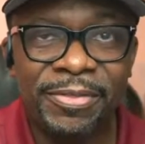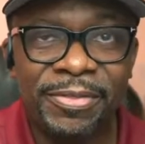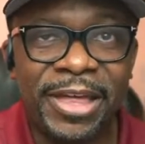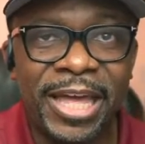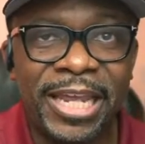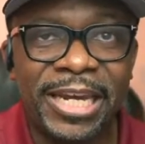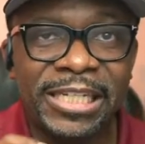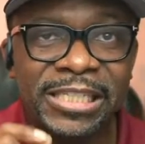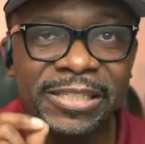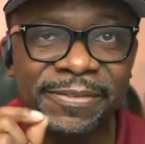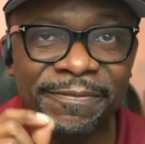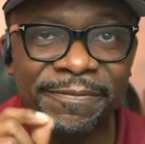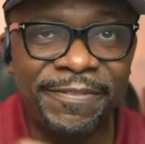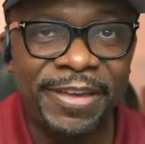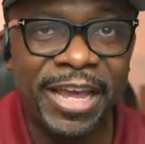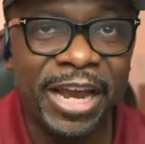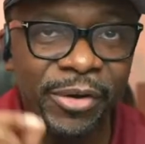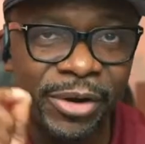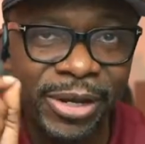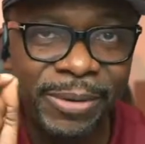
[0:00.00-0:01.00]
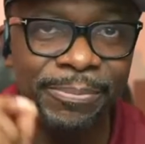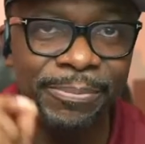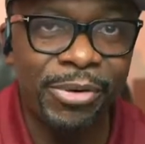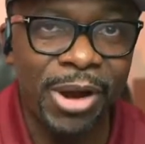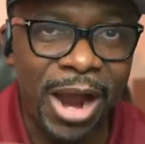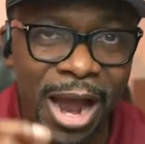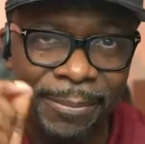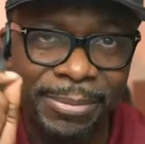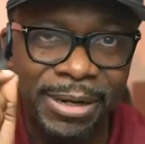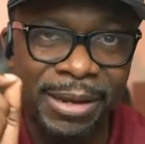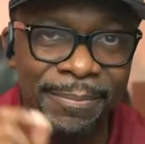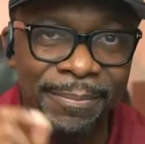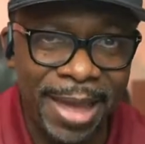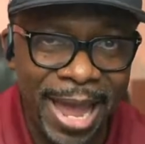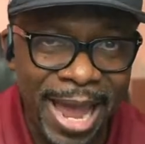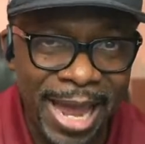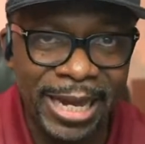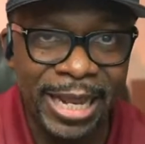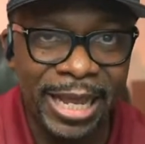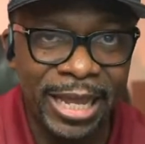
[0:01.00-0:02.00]
that is very
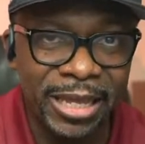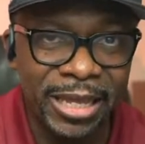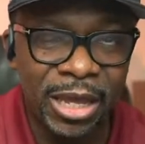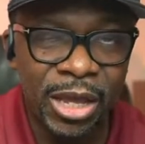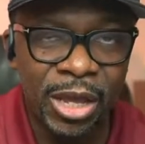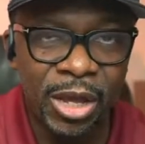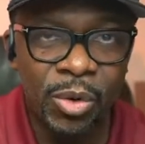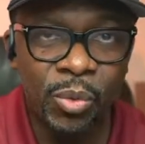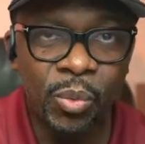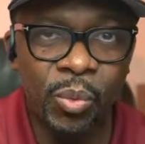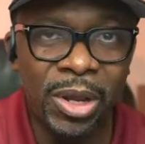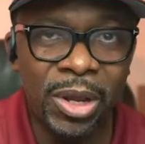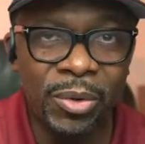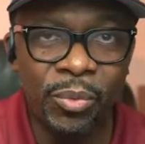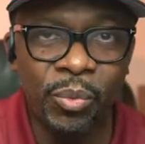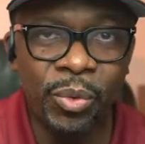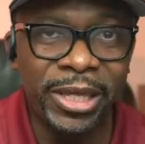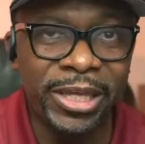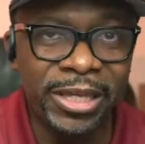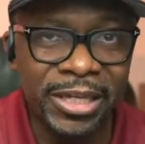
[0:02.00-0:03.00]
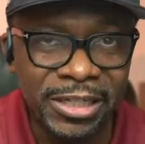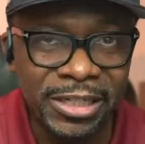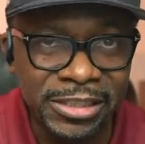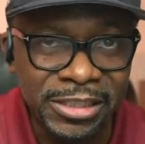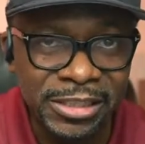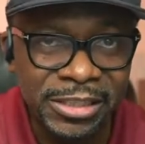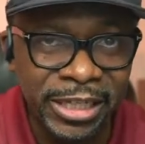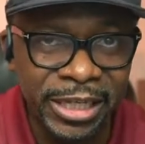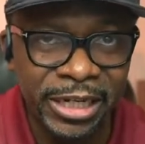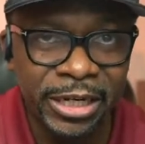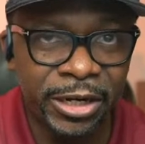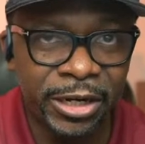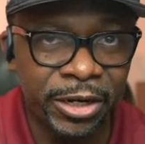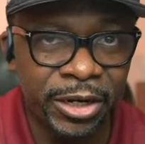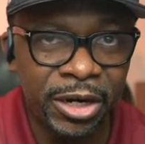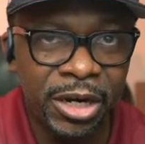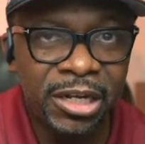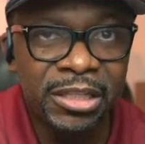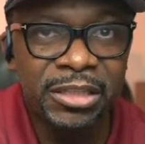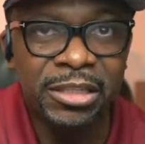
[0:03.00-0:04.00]
problematic when we
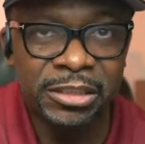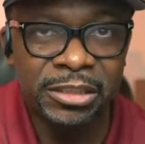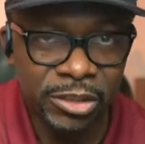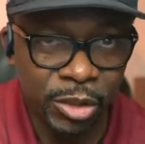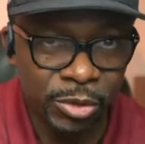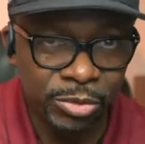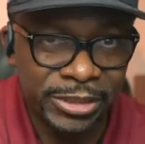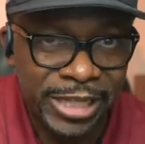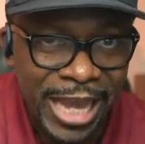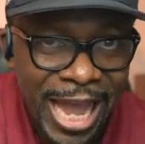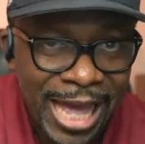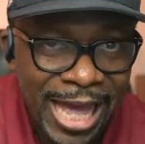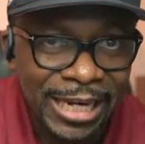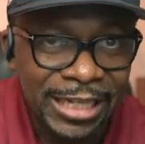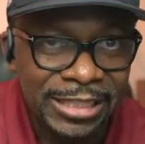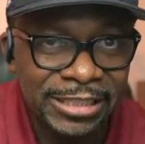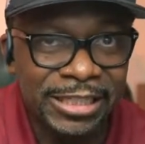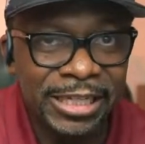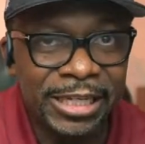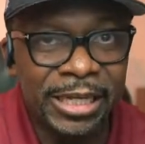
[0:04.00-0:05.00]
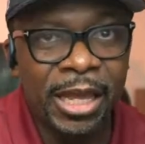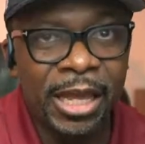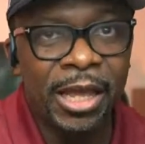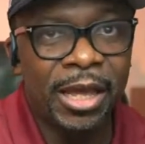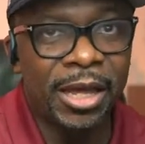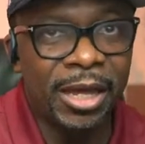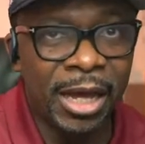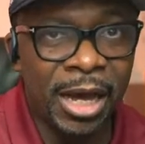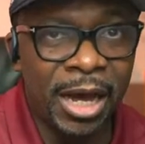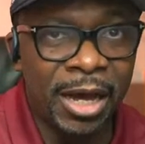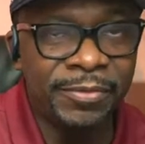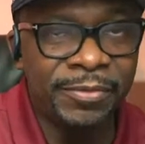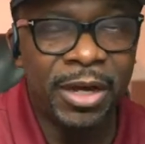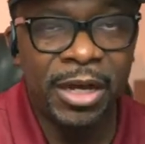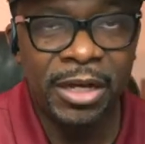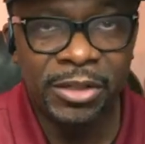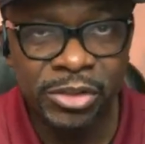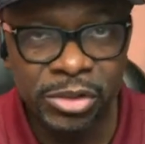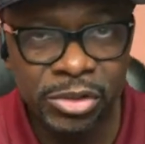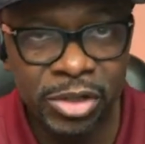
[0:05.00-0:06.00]
consider the totality
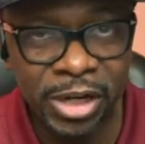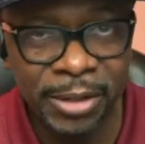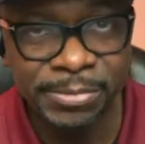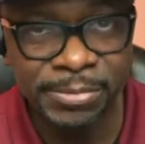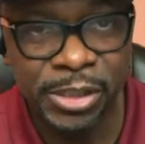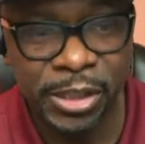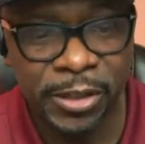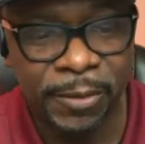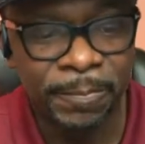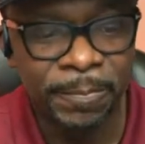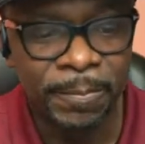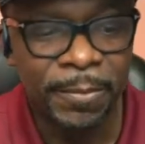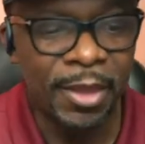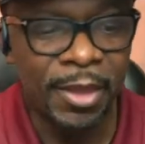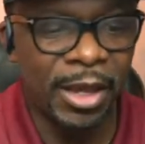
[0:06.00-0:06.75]
of scripture.